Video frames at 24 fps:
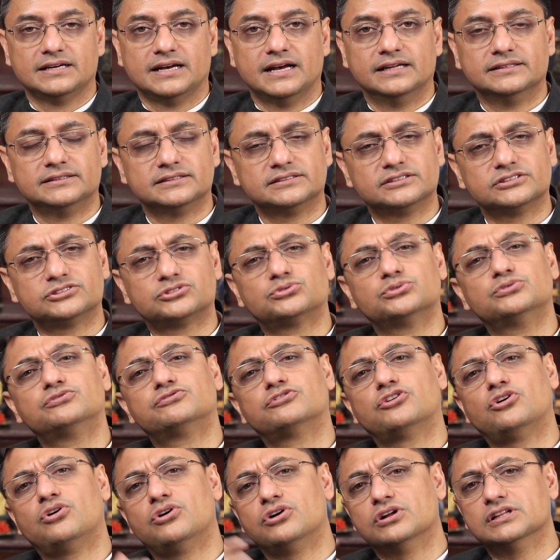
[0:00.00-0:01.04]
And this is true
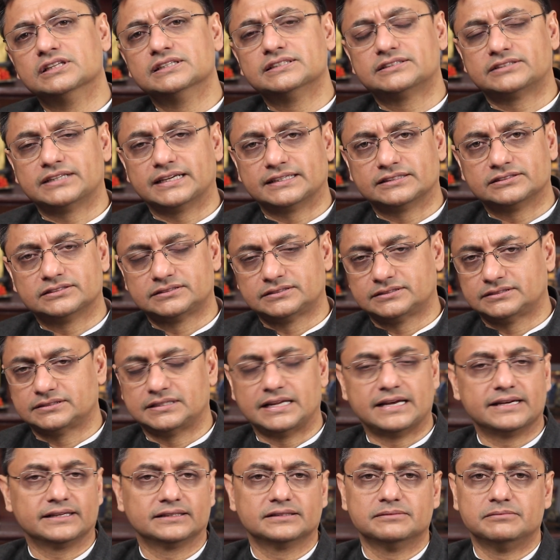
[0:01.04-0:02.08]
for all the texts,
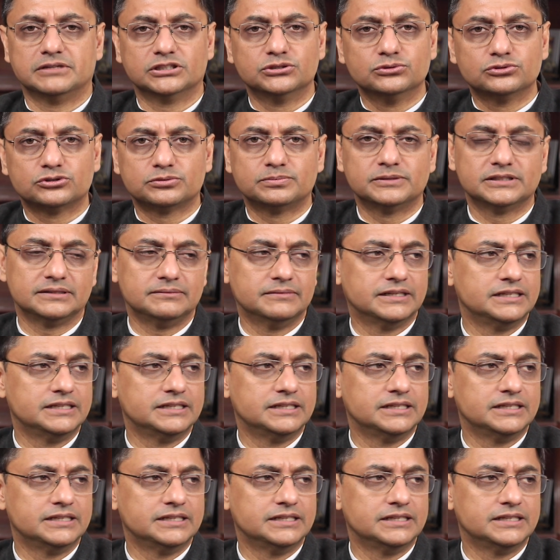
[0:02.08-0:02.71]
like the Manusmriti.